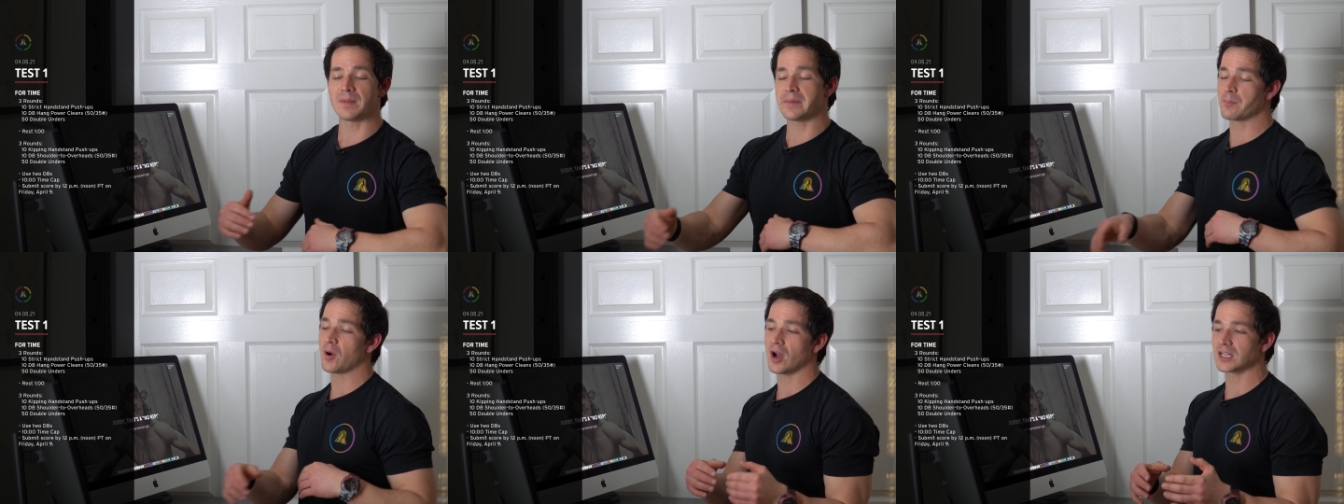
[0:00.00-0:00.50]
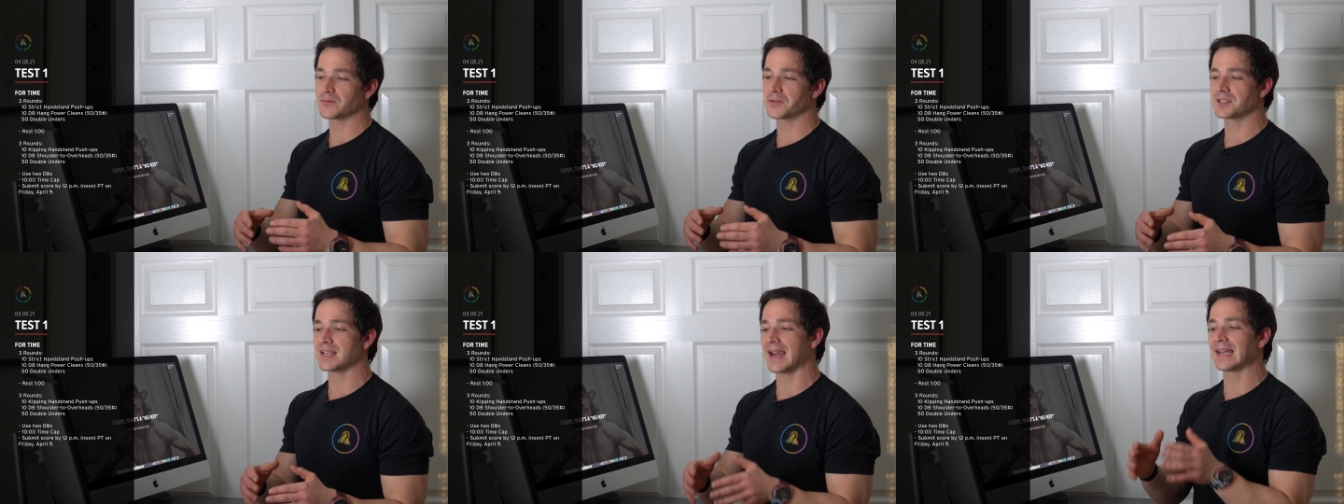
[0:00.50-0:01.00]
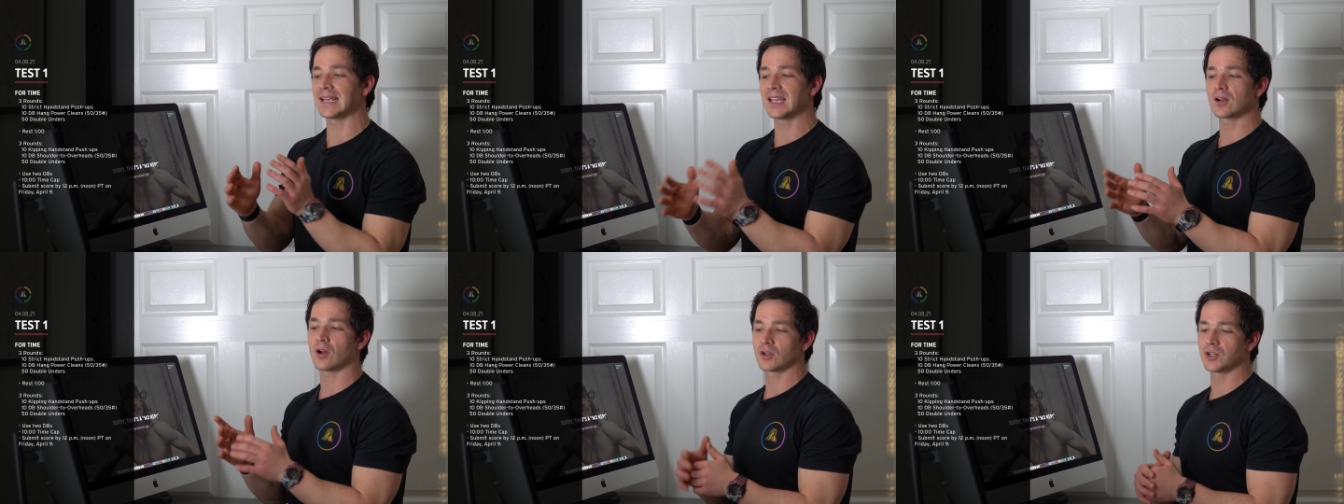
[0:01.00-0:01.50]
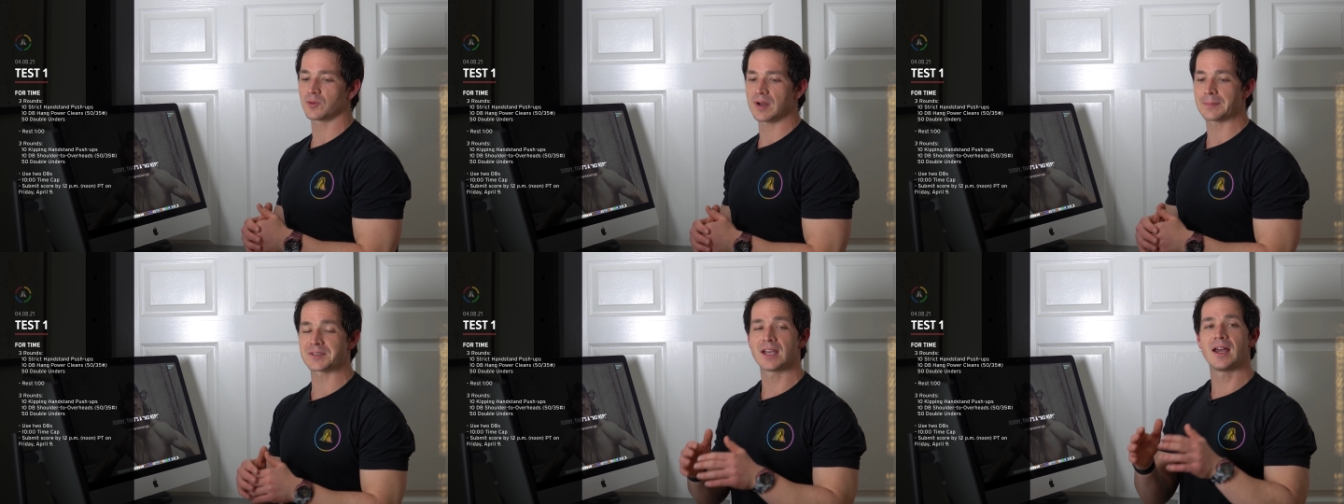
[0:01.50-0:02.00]
maybe pause for a second and get all good
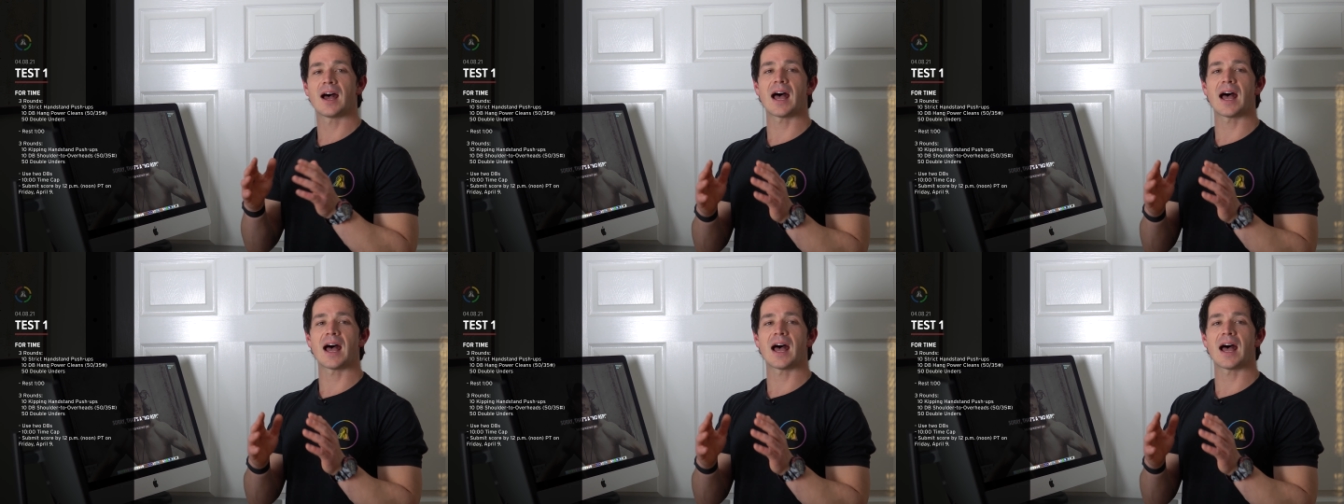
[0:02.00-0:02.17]
reps,